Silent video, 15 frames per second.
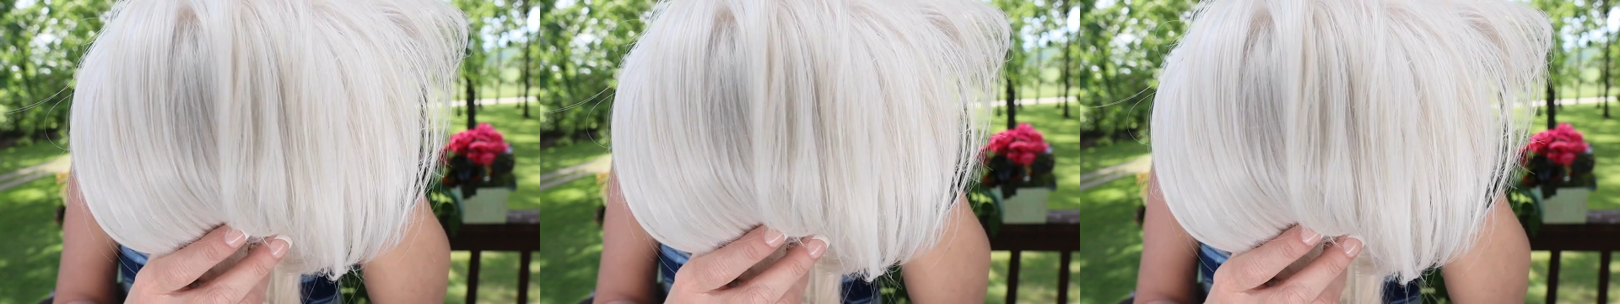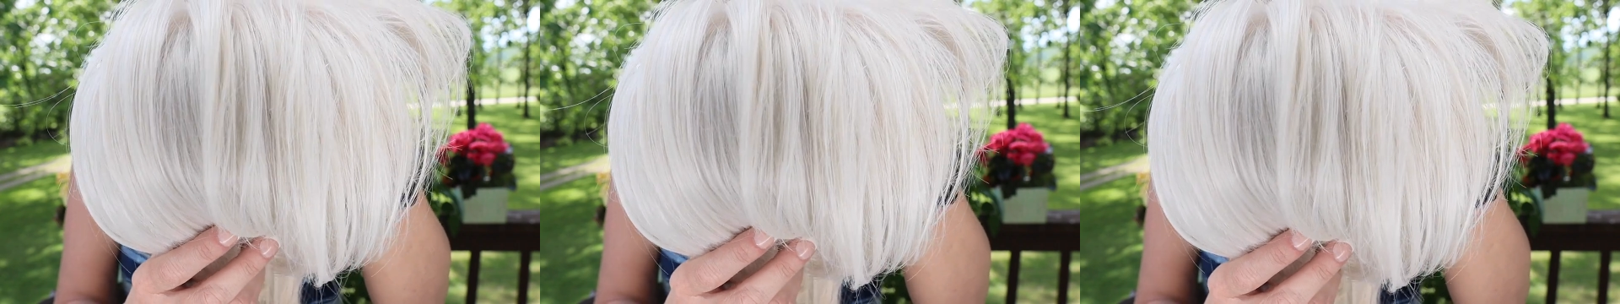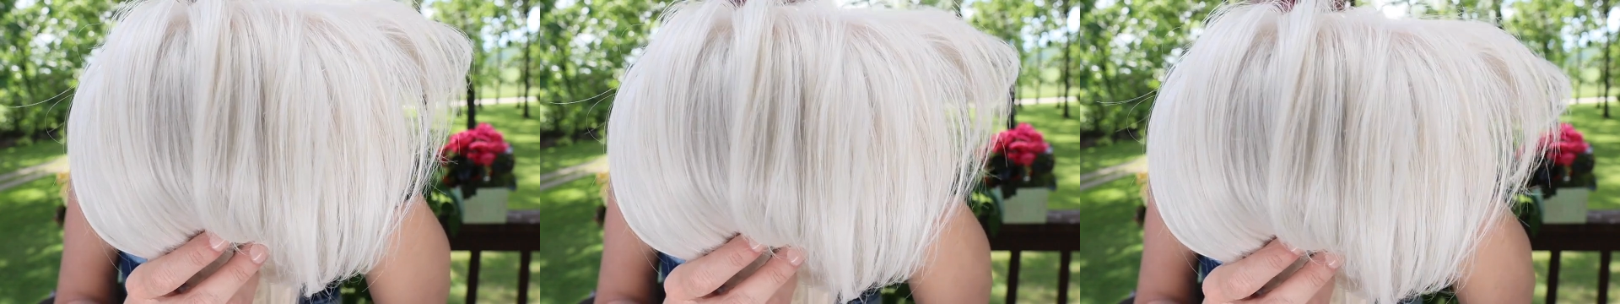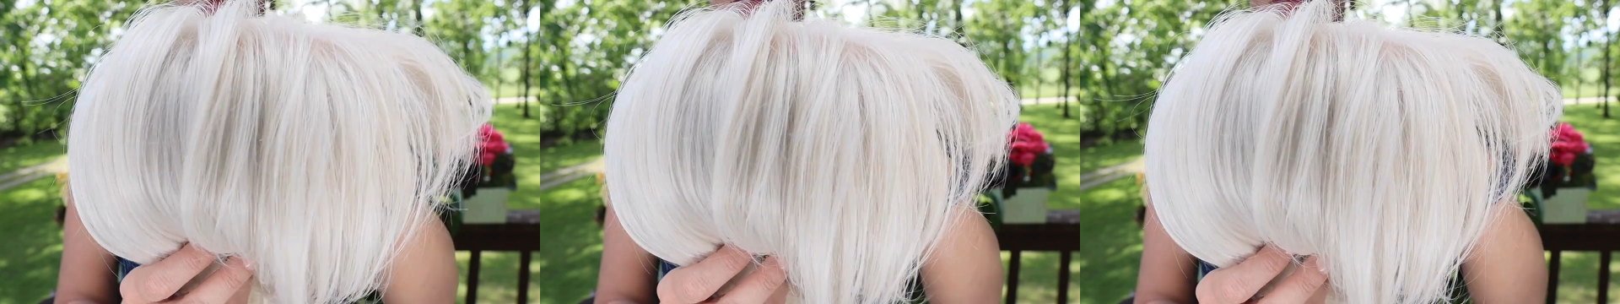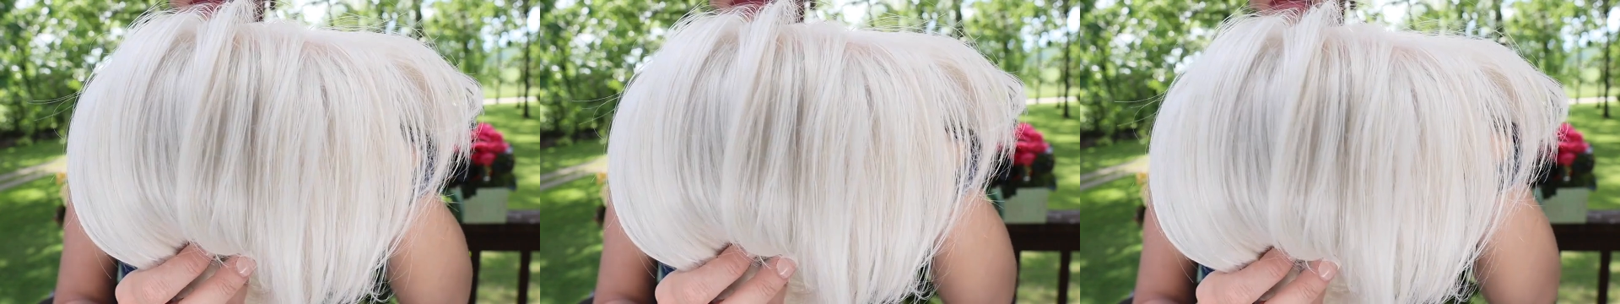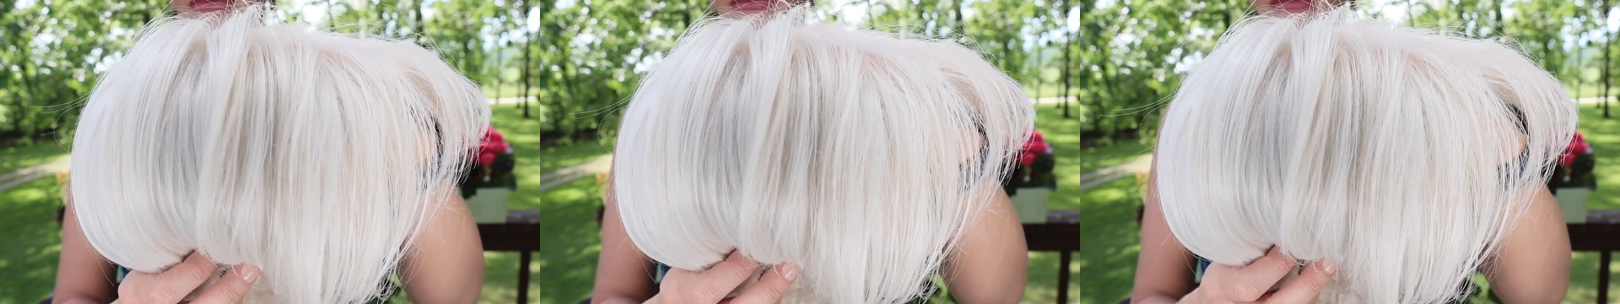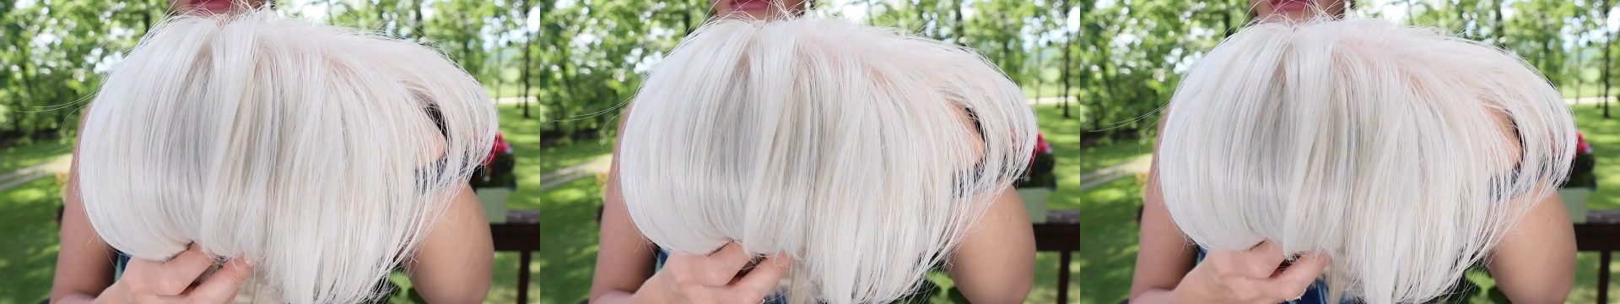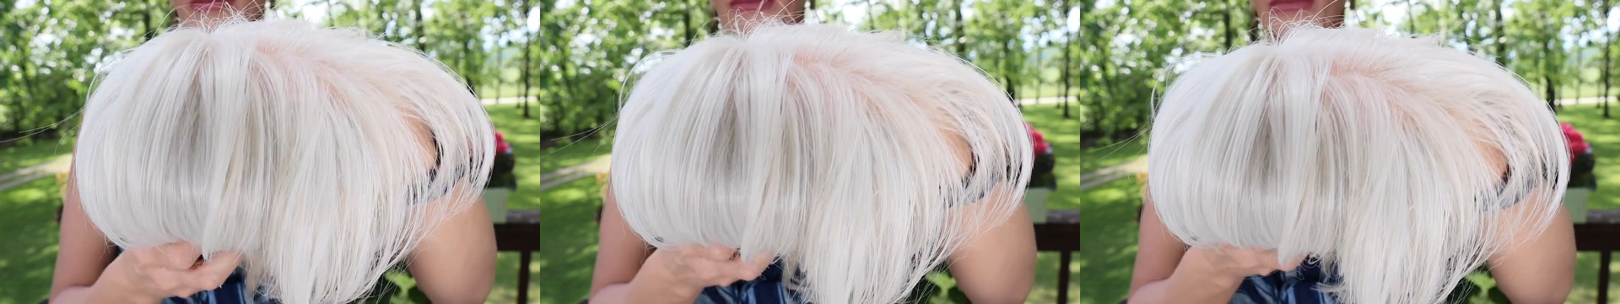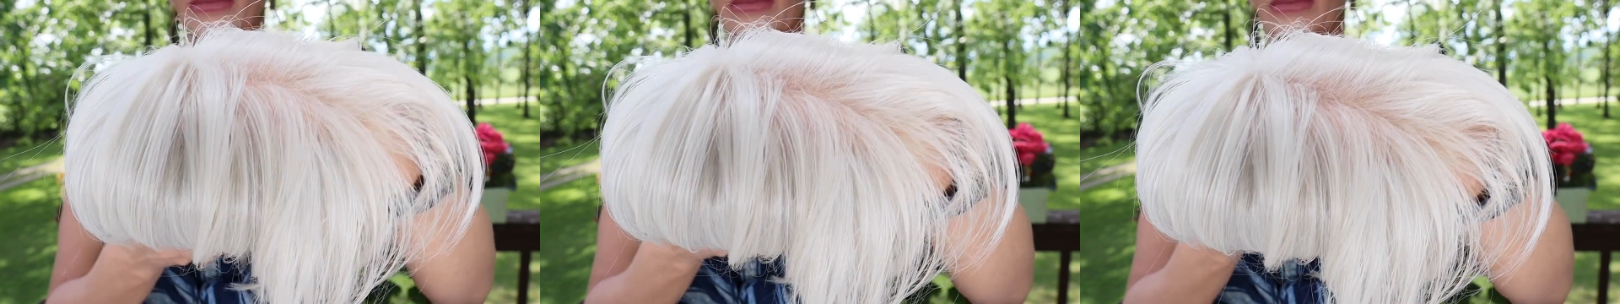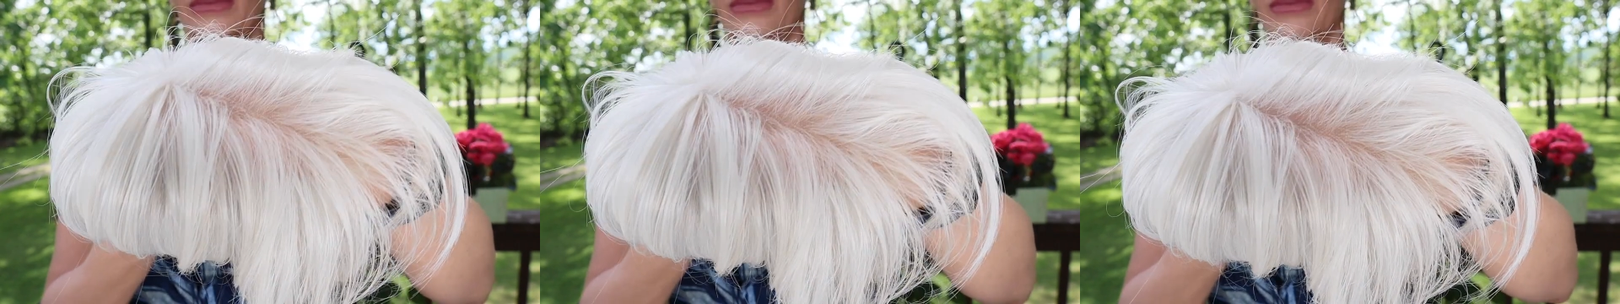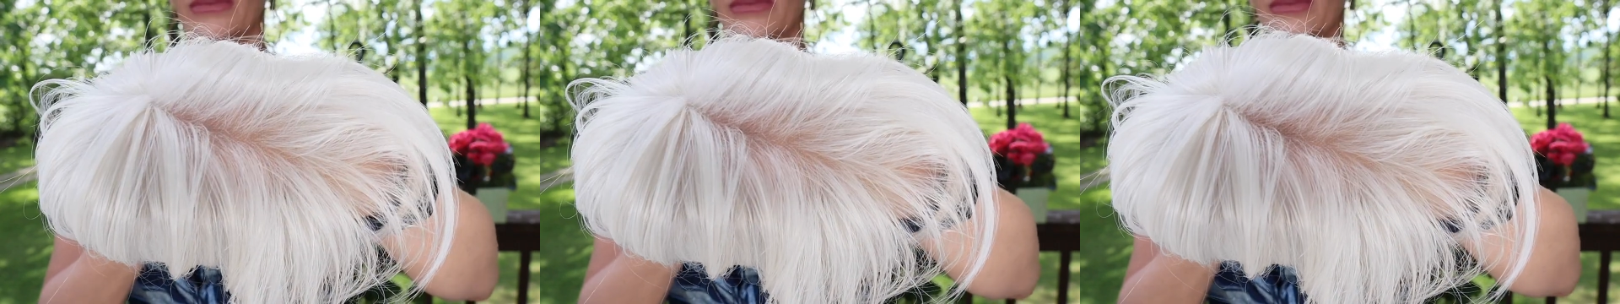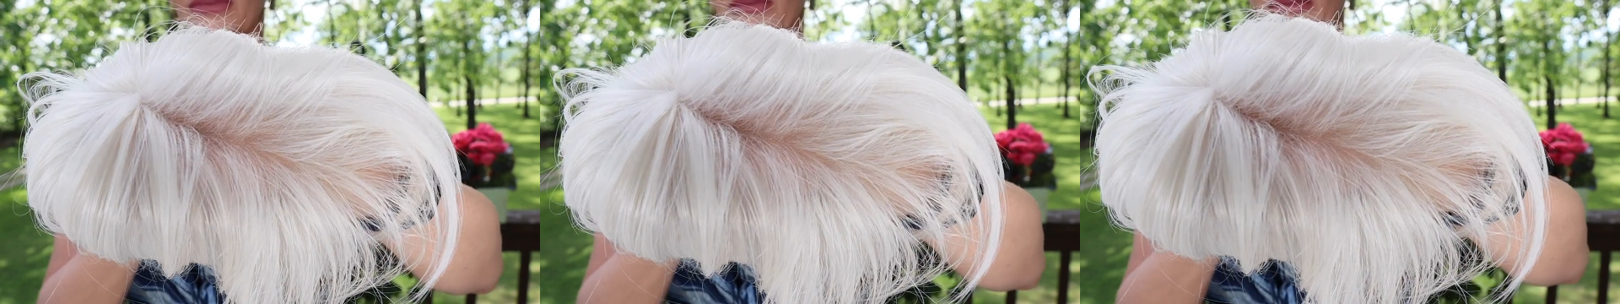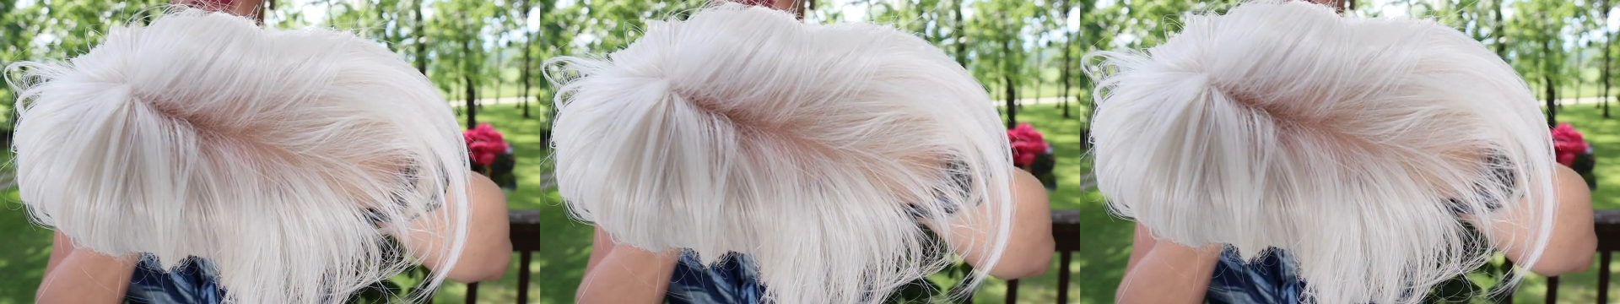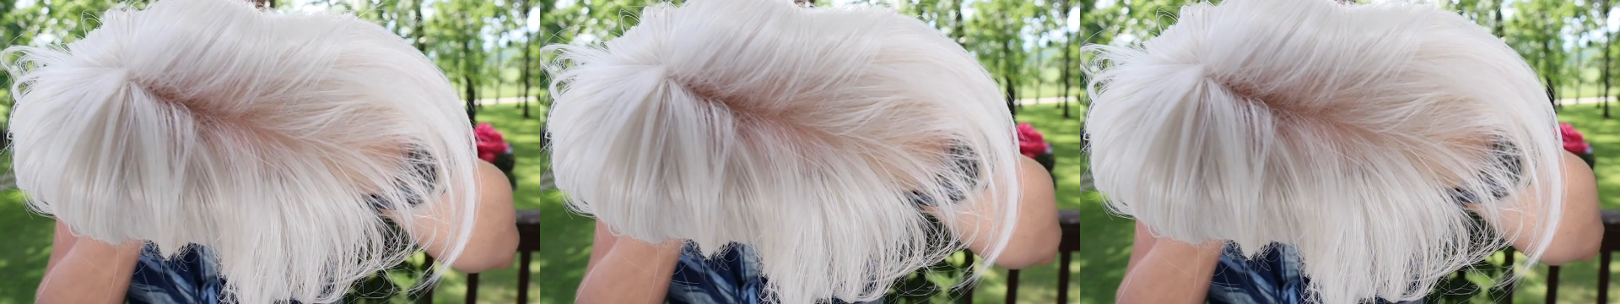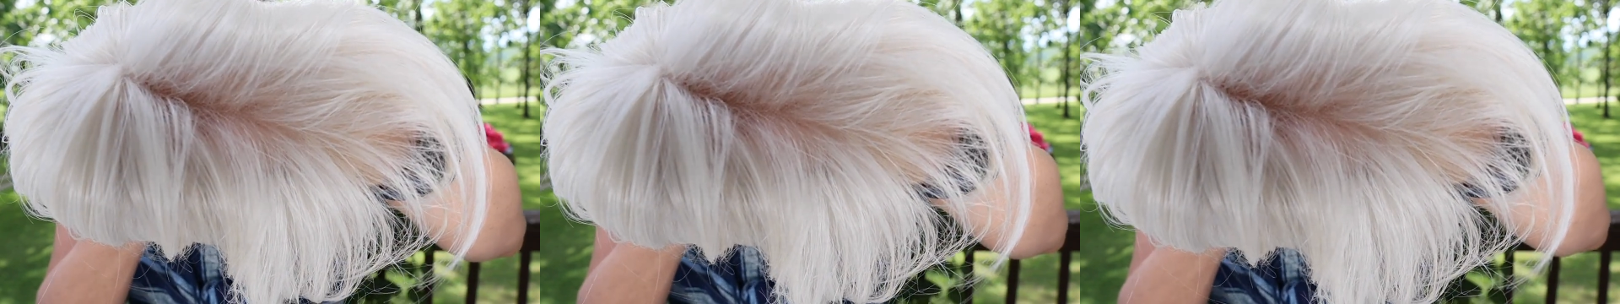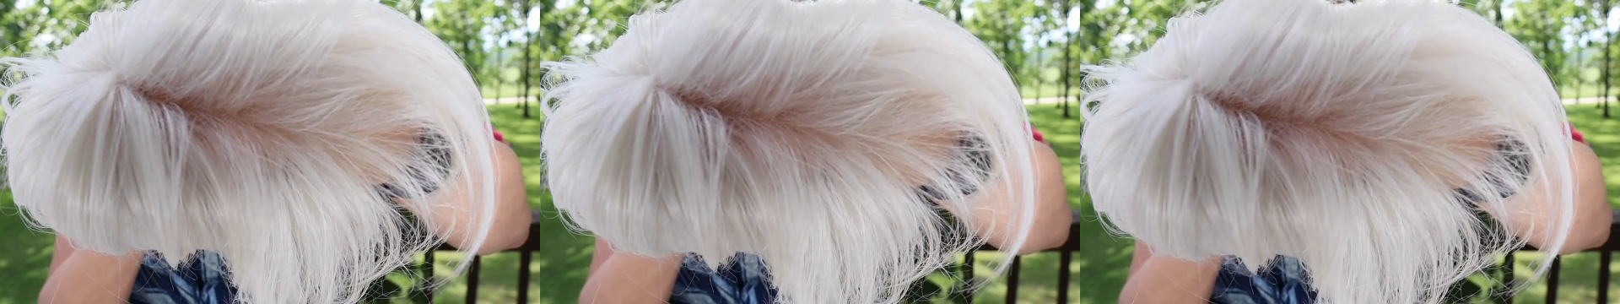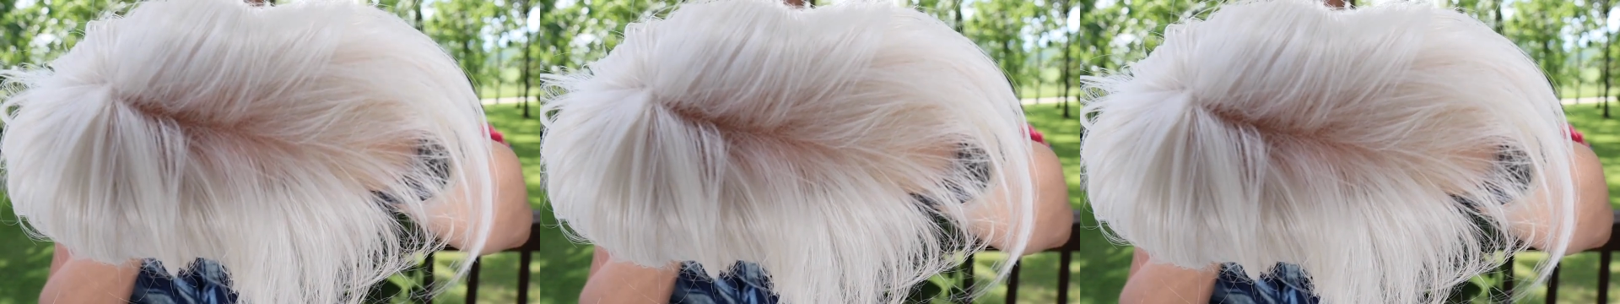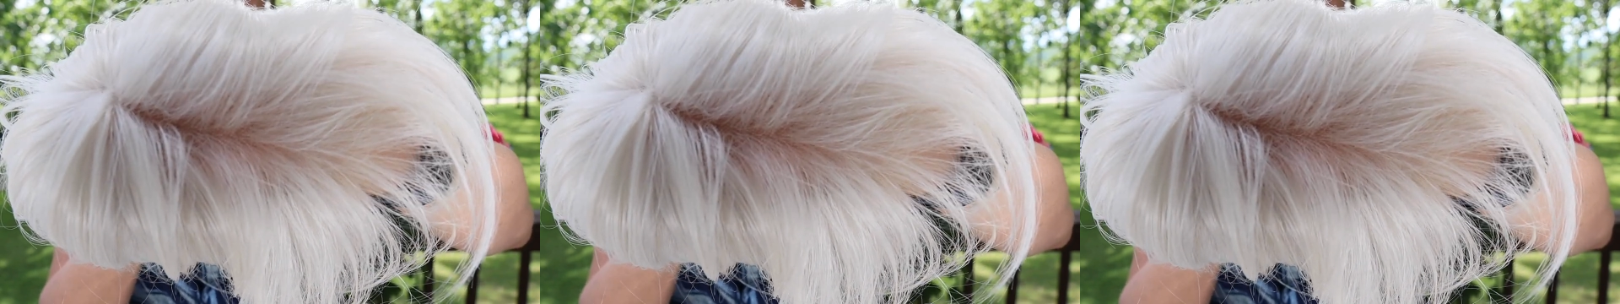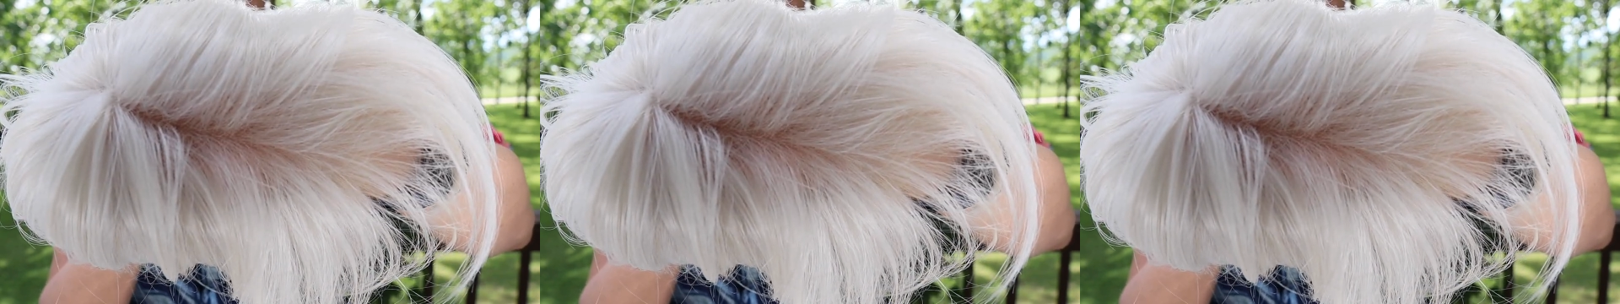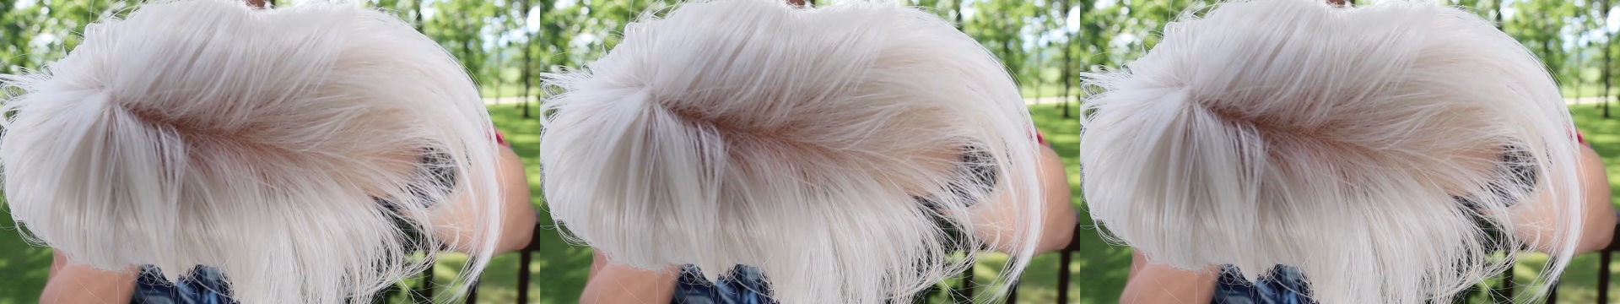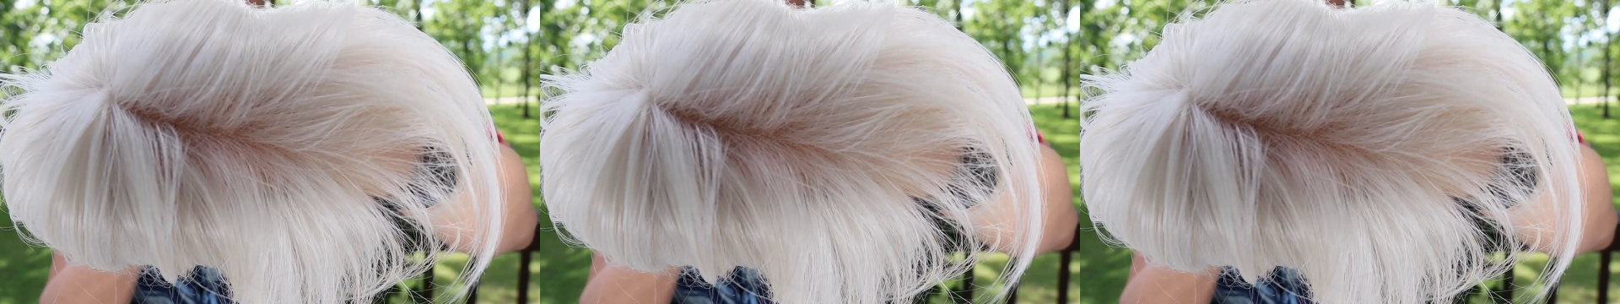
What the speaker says: (no speaker visible)